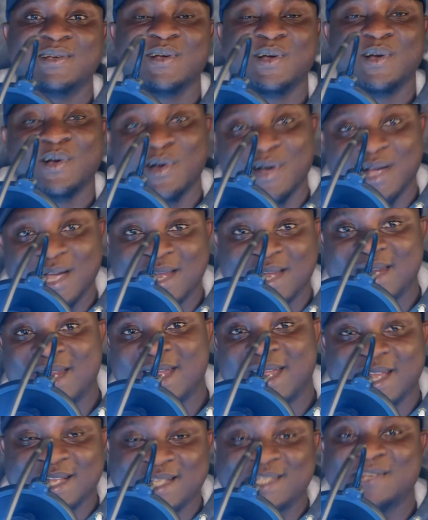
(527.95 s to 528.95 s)
or a
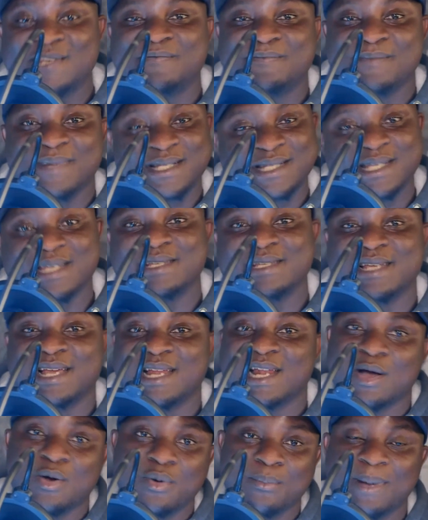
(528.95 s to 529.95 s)
negative message and
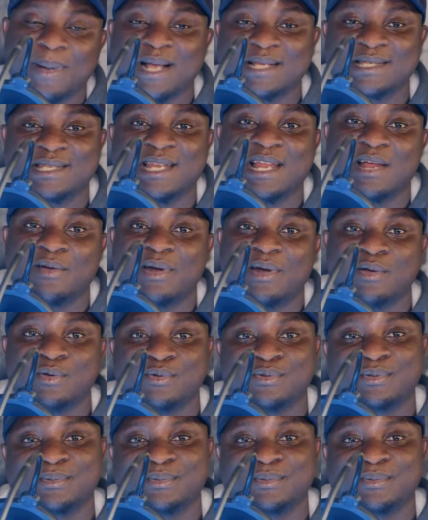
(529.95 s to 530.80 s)
our passing around